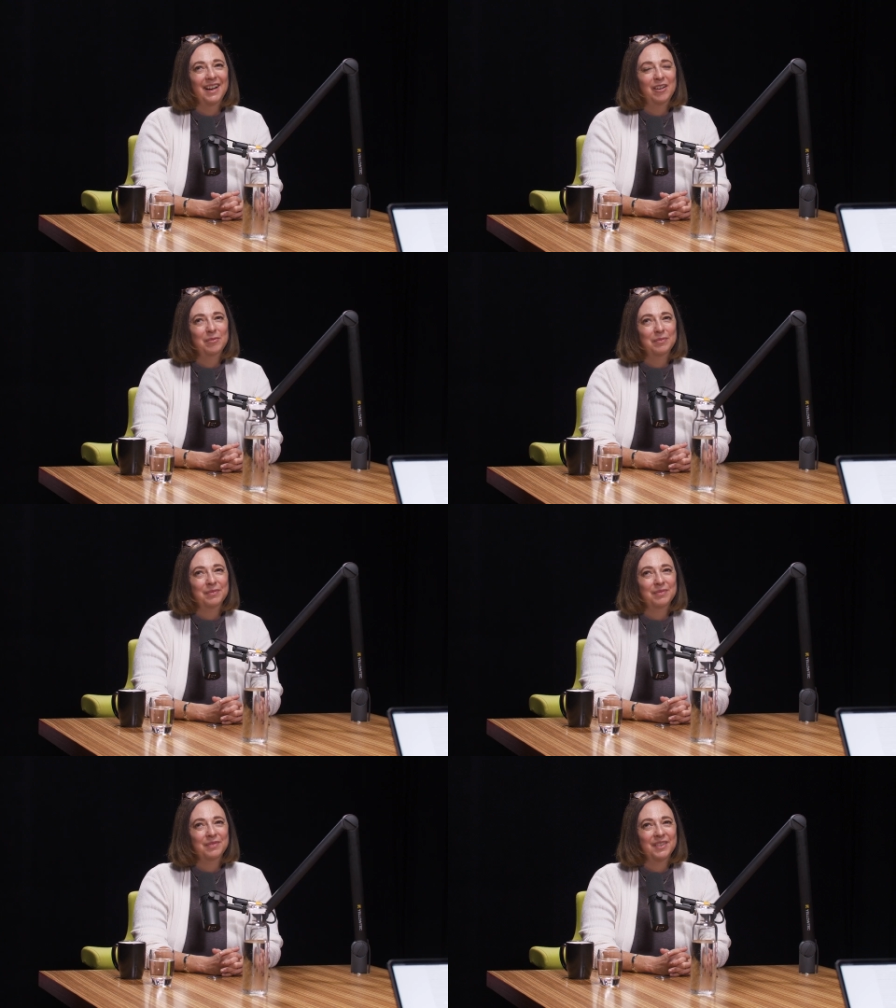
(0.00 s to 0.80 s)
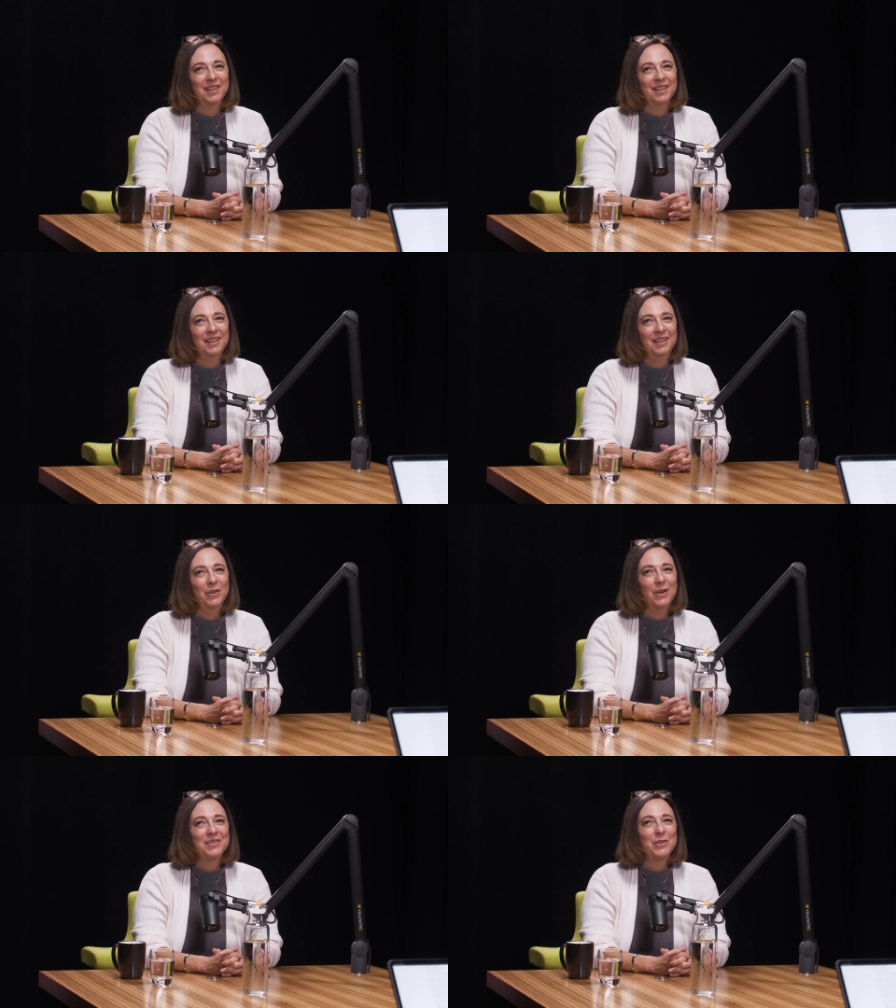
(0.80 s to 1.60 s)
um you
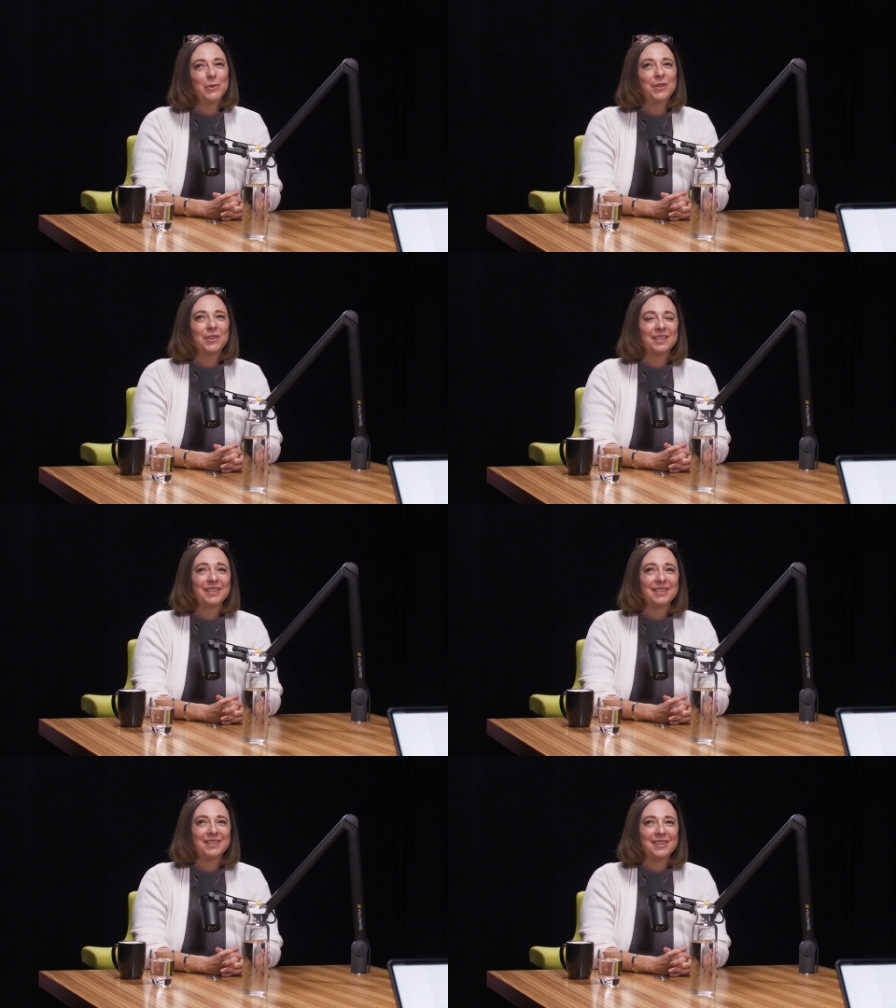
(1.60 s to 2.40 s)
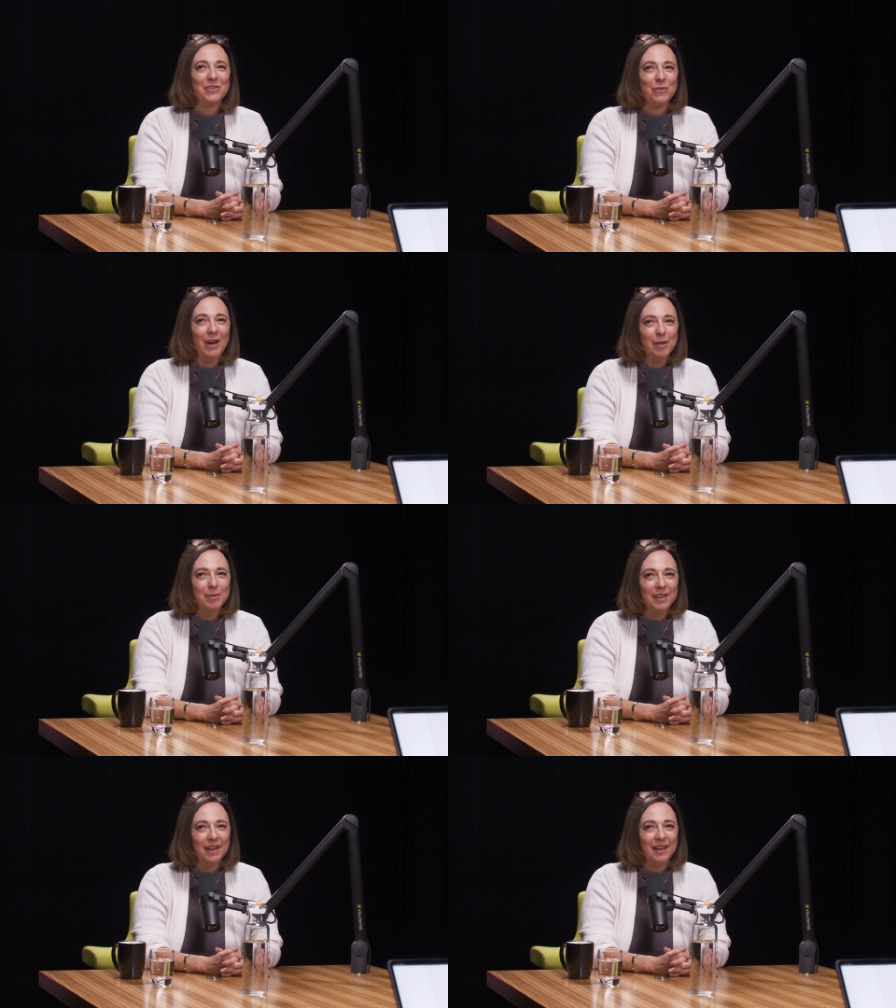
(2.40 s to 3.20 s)
know as you were
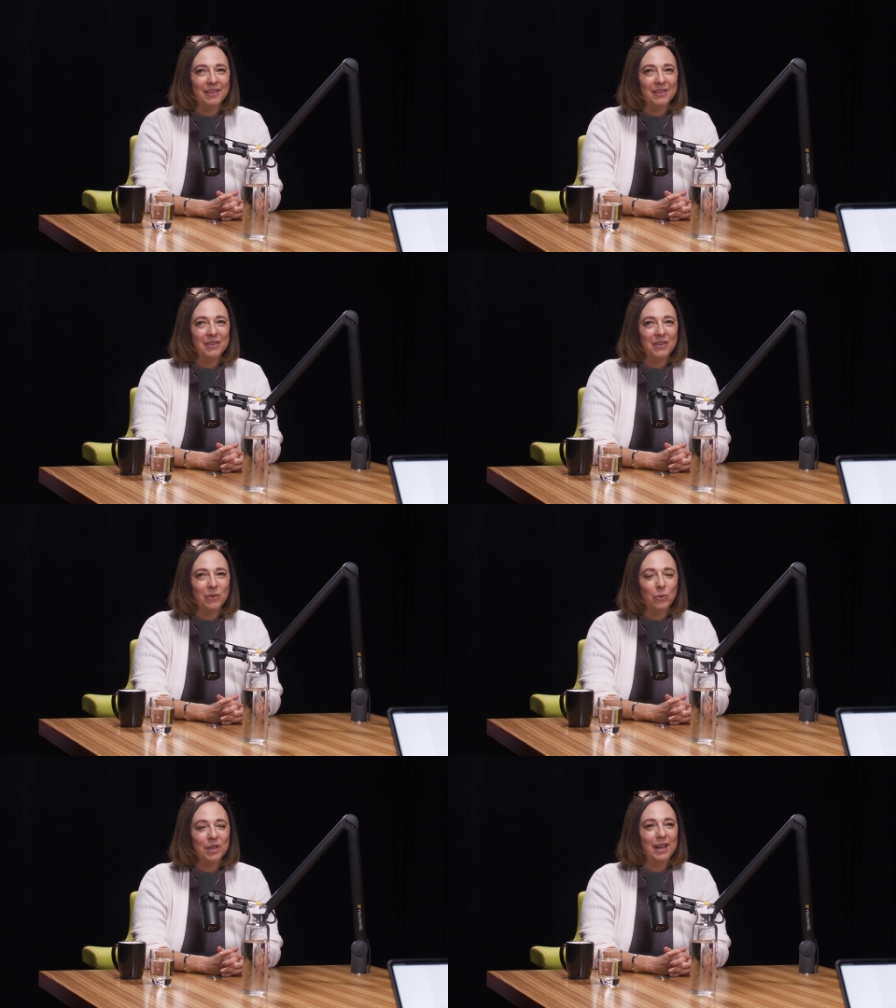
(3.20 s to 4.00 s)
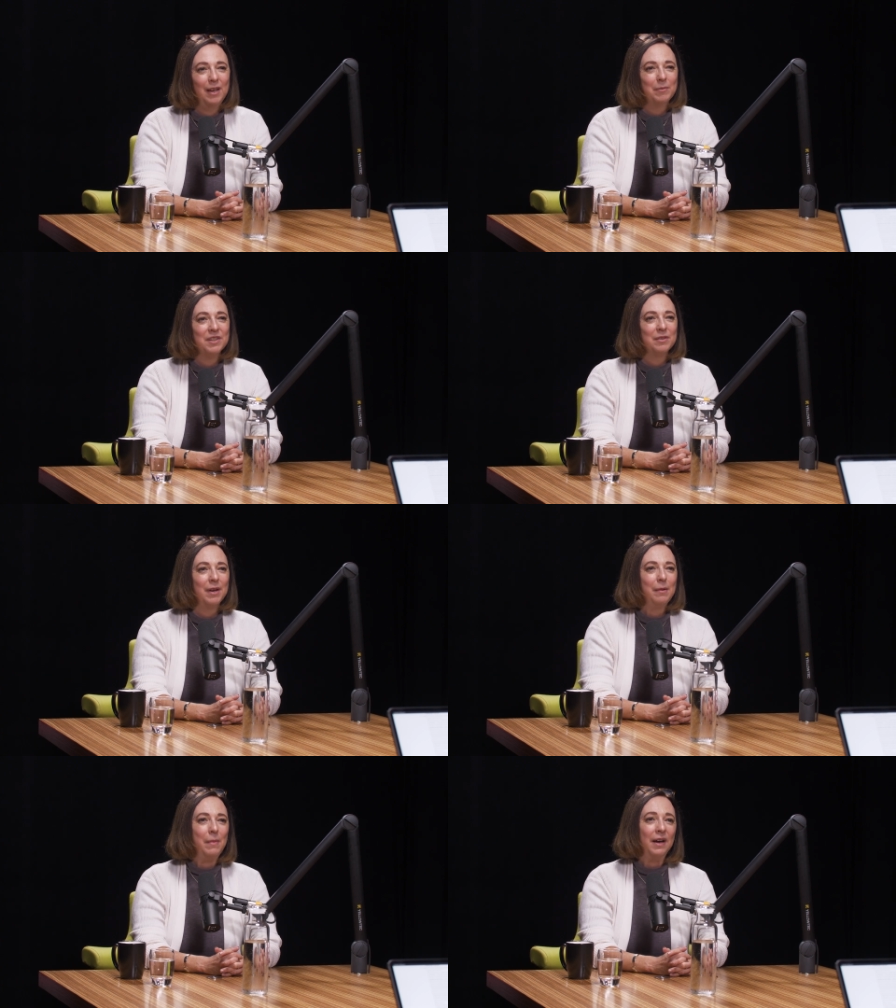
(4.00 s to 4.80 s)
describing that, what came into
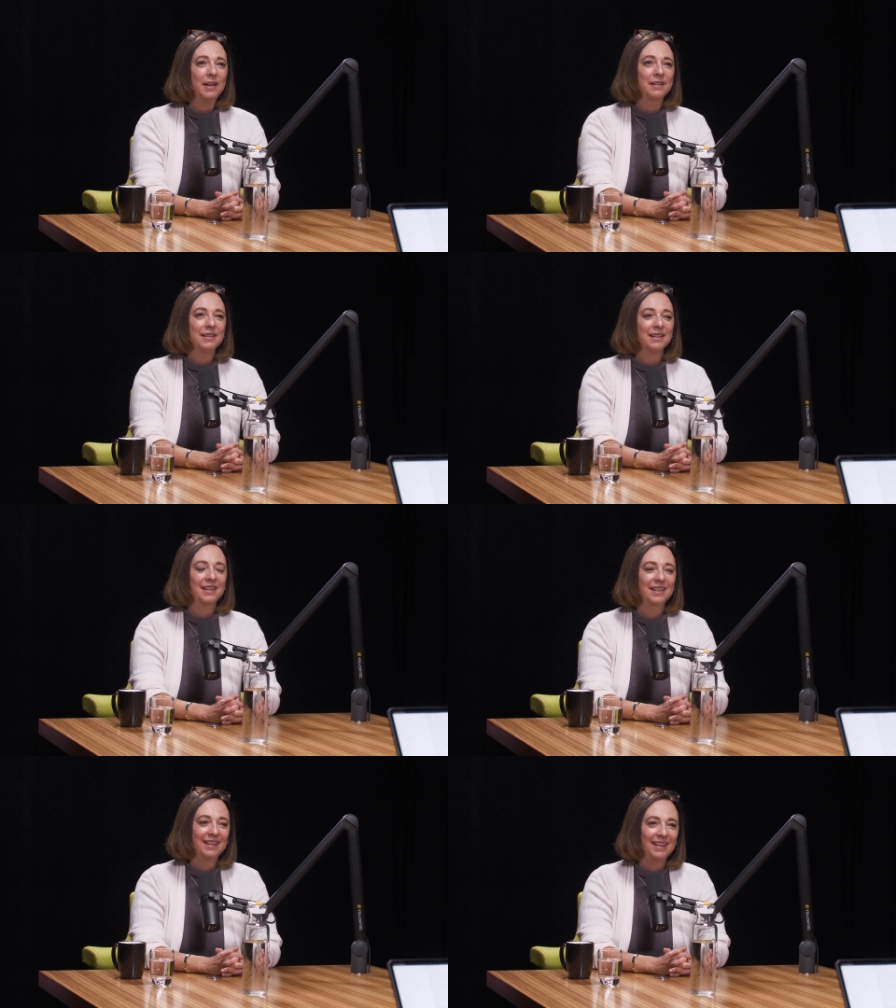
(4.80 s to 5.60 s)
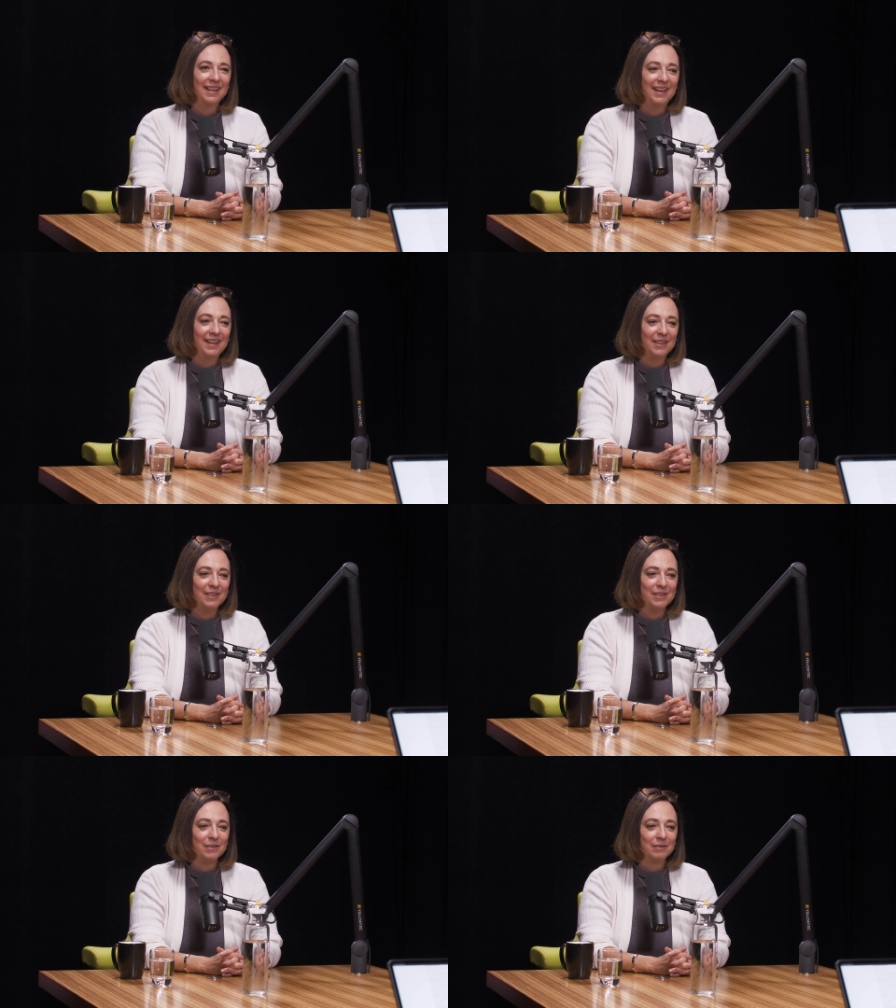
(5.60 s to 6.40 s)
my mind
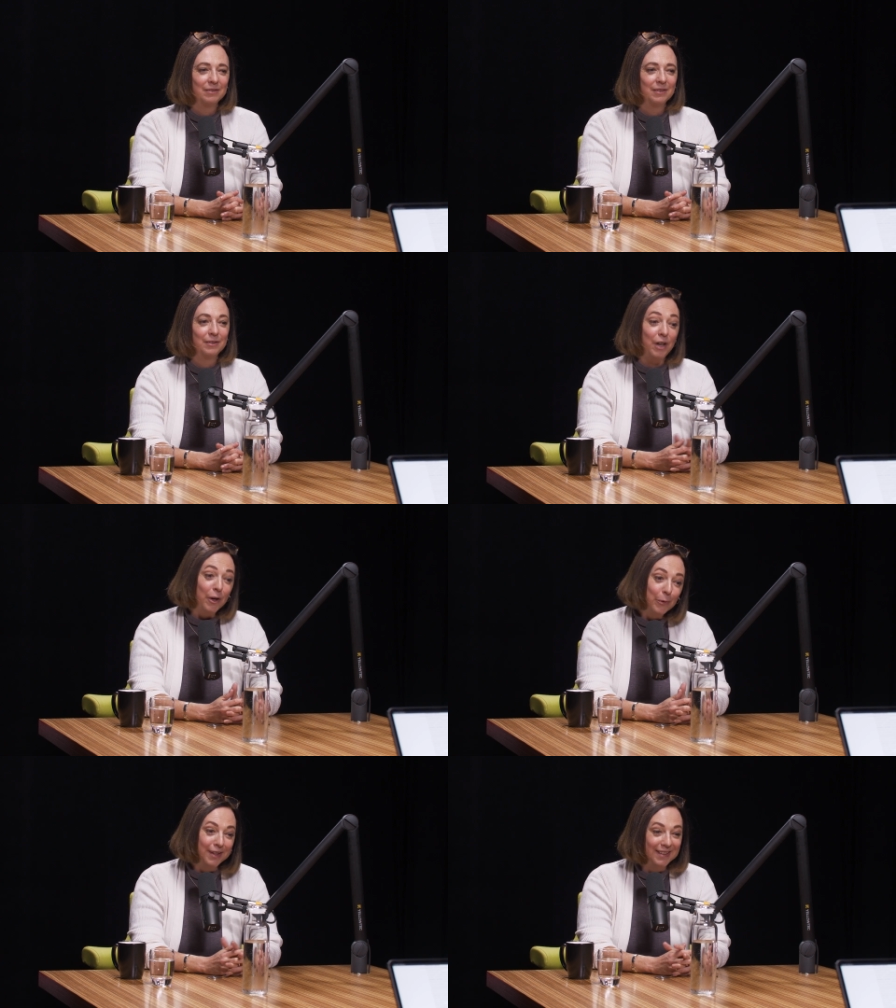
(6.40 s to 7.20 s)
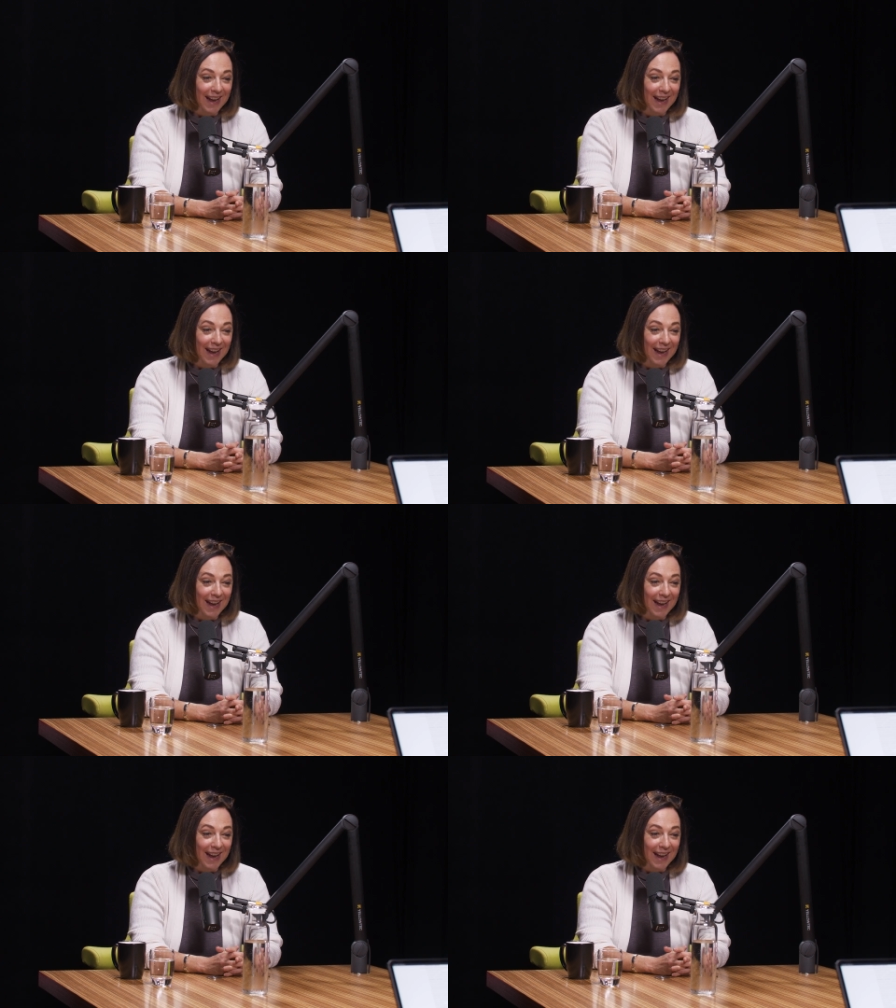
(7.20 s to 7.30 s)
is Darwin,